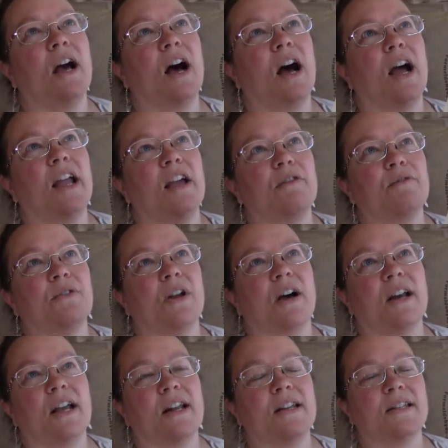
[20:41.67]
I have
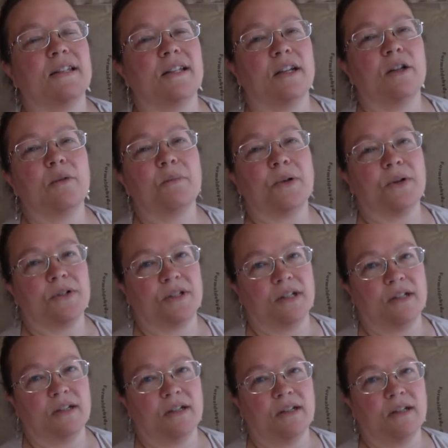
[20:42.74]
not had a single person